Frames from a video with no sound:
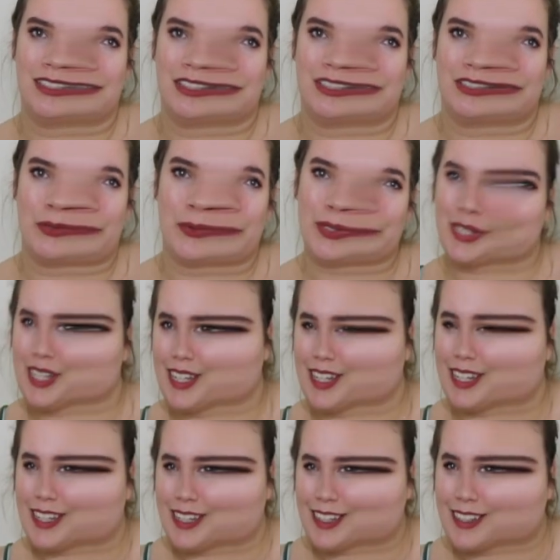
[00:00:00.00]

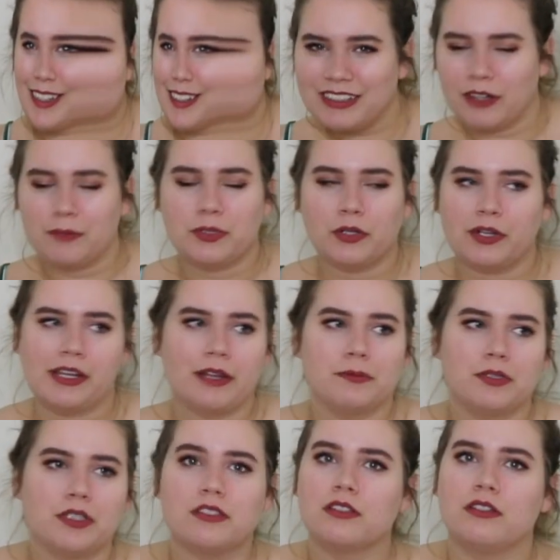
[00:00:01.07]
quirky. No. I'm joking, I'm
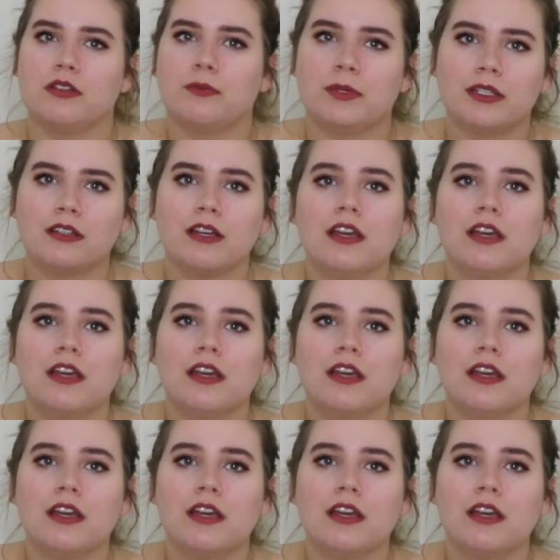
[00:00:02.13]
just stupid.